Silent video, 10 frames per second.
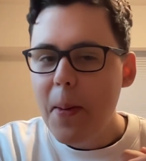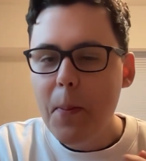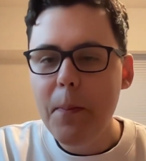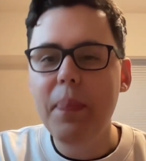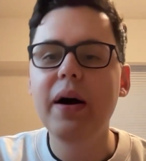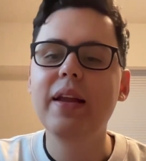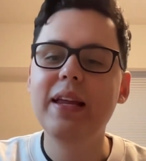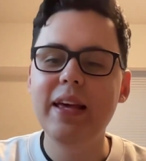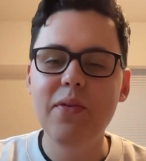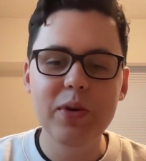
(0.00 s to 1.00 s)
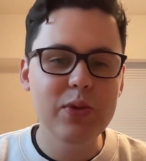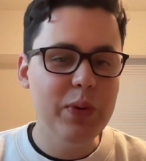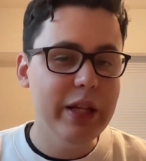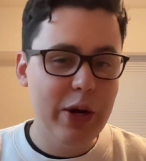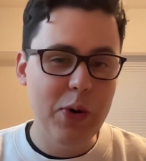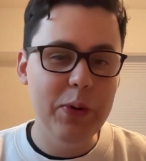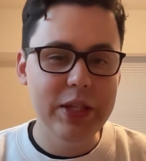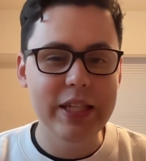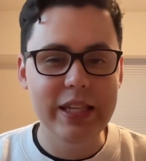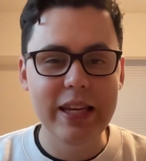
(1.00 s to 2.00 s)
But it was really cool
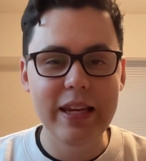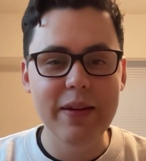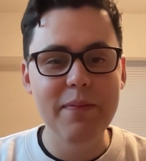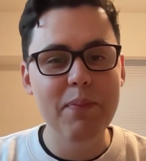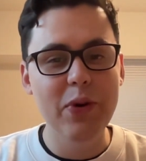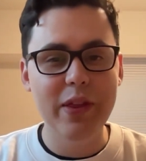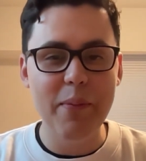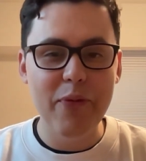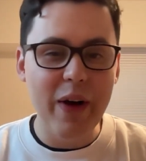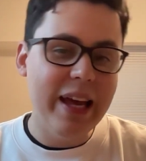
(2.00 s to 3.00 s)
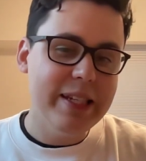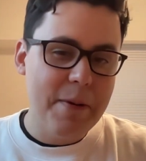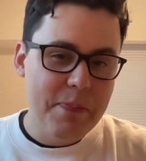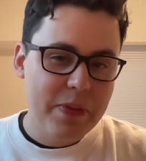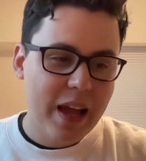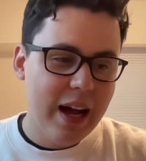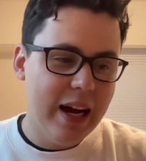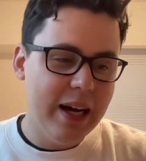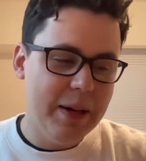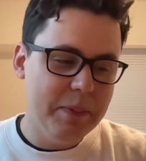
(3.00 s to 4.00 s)
to see both of them fight.
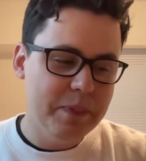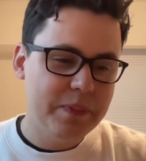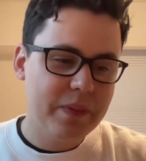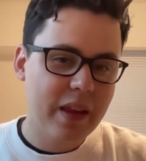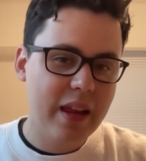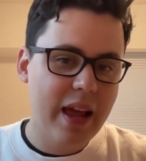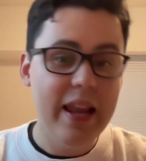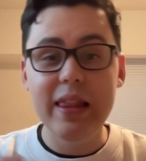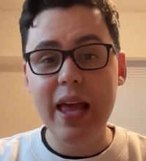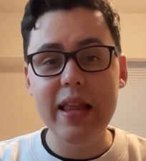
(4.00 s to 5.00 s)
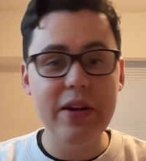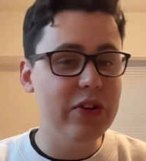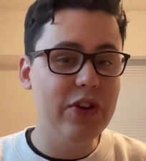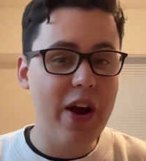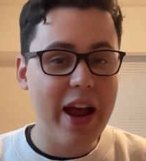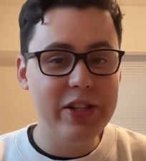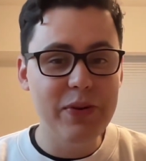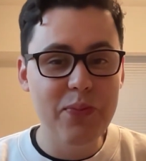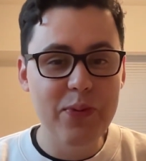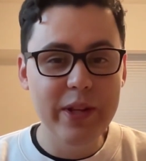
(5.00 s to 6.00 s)
And at the end, they're actually
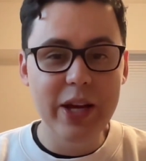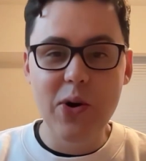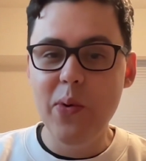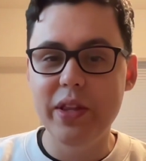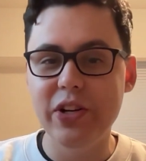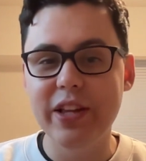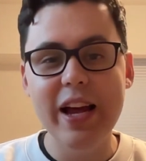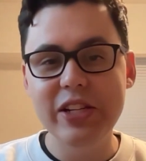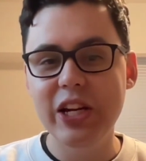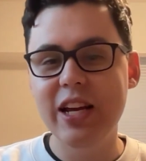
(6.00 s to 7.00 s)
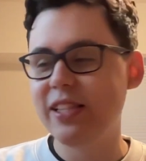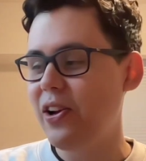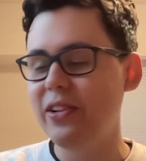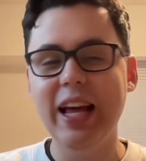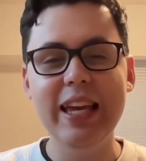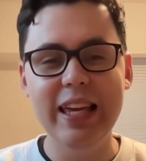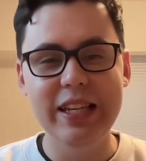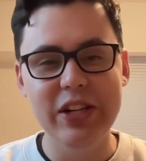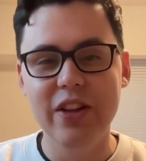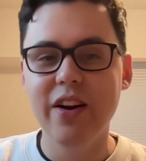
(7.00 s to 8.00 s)
really cool with each other. They actually start liking
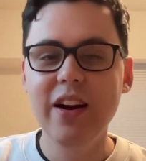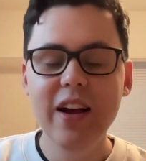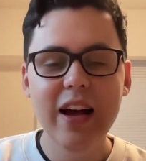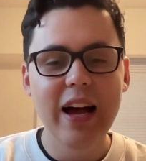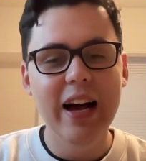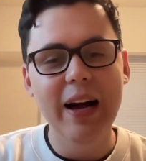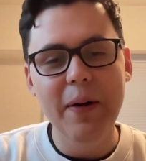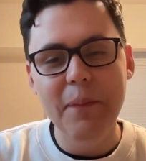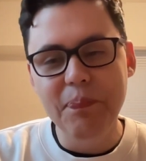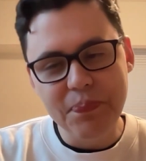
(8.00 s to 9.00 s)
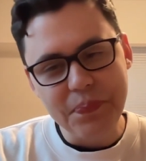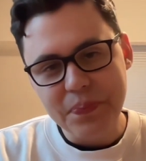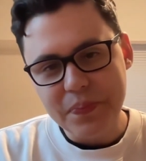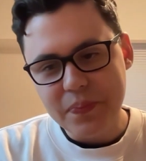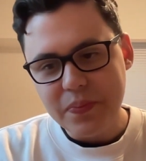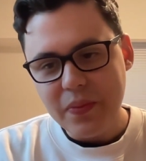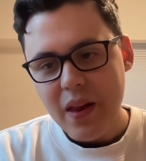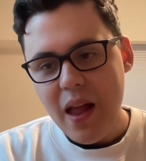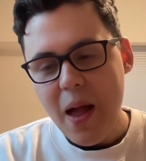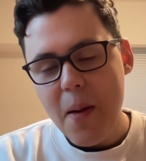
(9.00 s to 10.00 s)
each other.
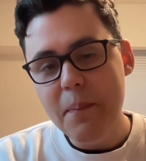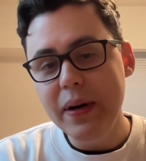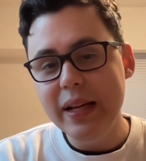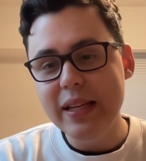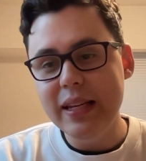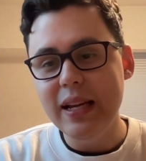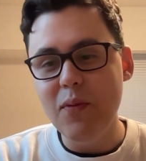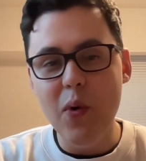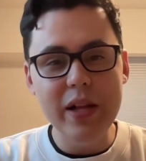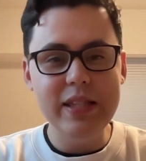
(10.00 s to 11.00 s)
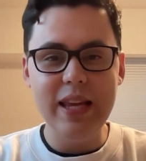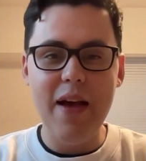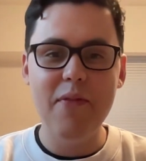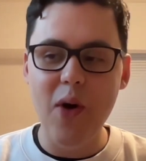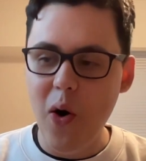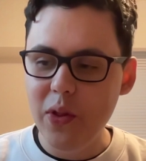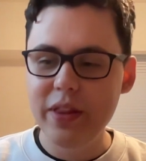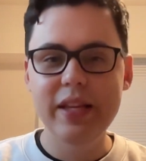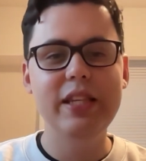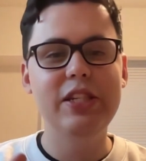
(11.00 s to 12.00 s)
But once all of
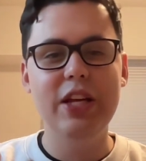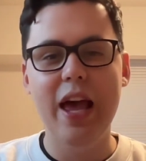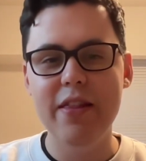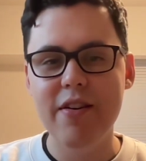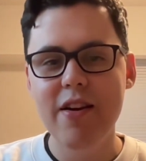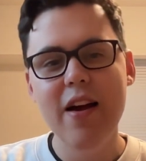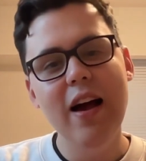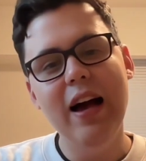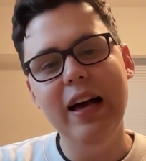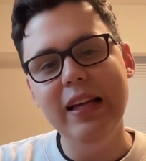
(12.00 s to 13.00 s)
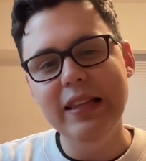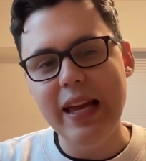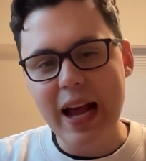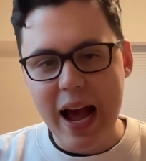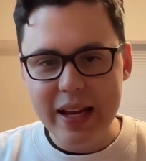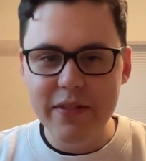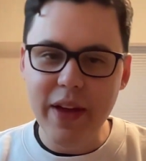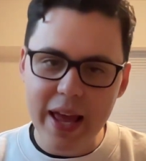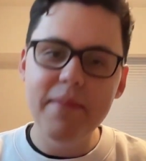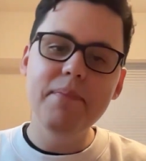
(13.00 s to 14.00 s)
this is together, they kind of
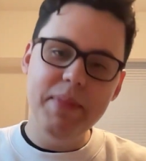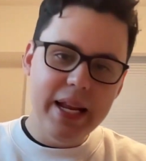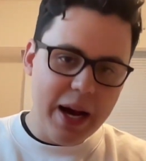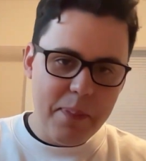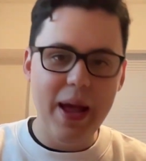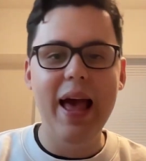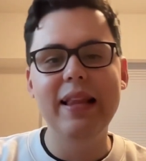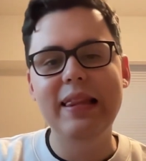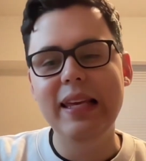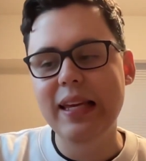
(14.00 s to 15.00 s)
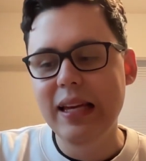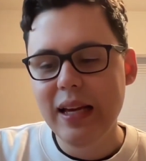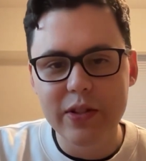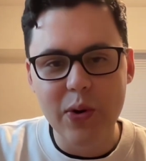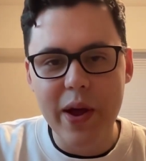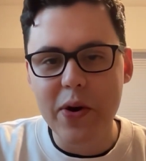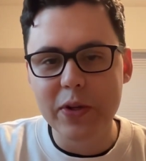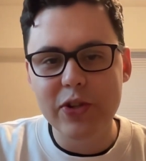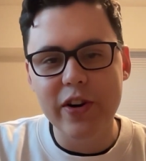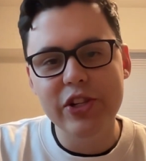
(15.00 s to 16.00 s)
meet up at the toy
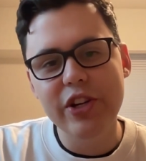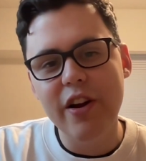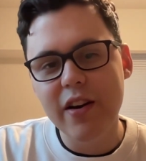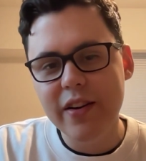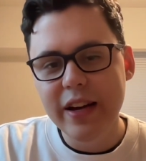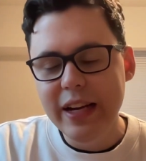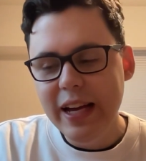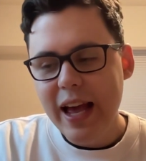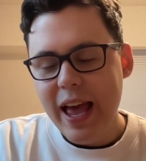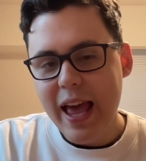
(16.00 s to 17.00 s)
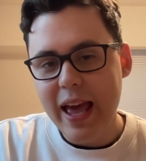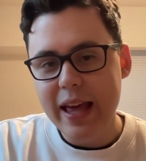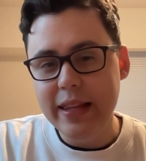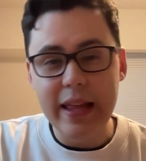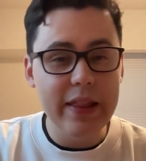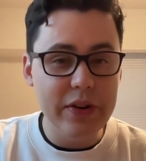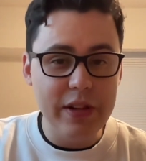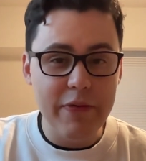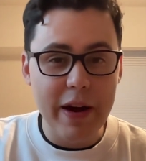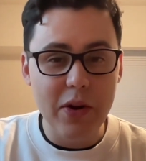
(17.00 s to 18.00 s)
construction yard. And then there's
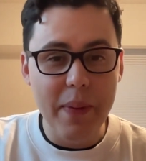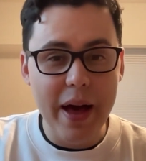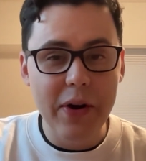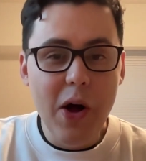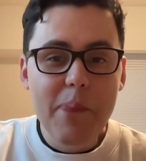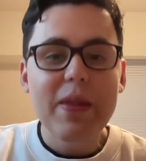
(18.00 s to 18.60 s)
the final battle.